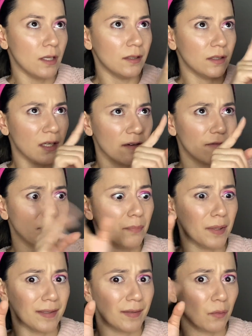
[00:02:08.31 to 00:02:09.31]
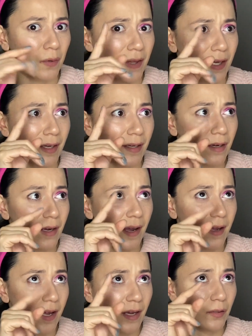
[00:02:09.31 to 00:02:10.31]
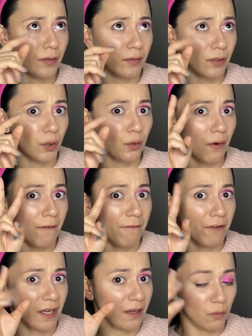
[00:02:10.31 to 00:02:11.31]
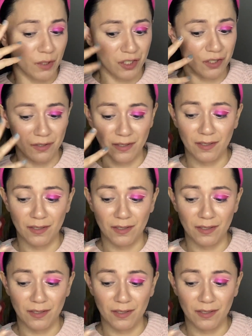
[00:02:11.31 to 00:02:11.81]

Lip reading: Love, but with a L-U-V, which...